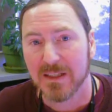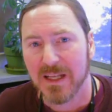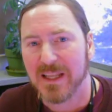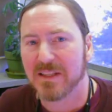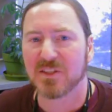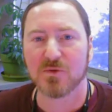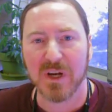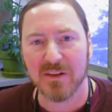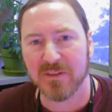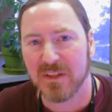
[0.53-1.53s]
Hey, this is
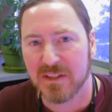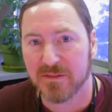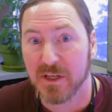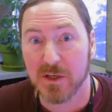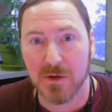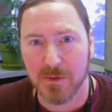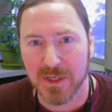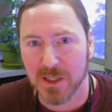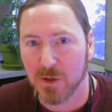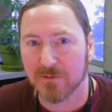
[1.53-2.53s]
Ralph, and in this video I want
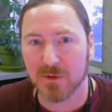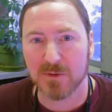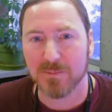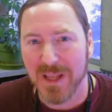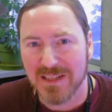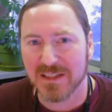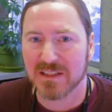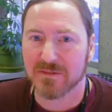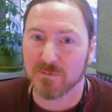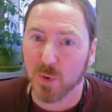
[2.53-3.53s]
to go over the
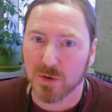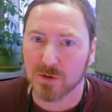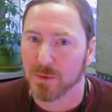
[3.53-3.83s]
basics of border